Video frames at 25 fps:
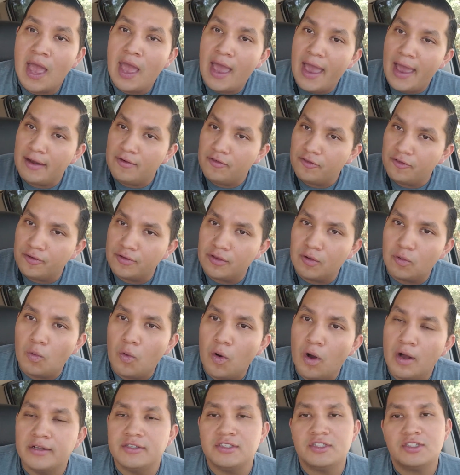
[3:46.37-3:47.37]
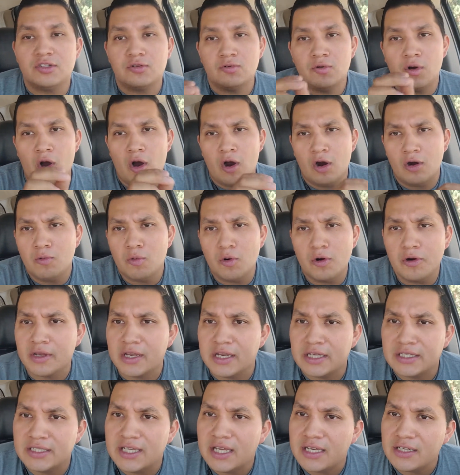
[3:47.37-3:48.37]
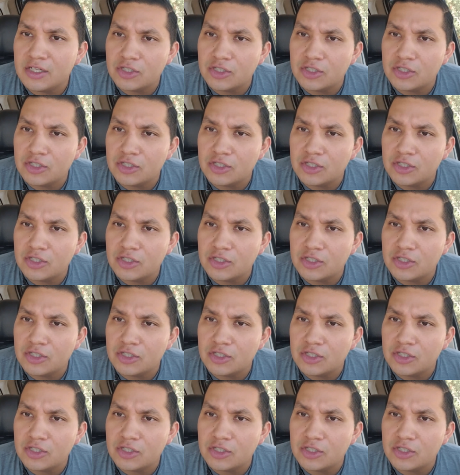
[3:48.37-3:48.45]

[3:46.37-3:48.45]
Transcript: And for the ones who are working 10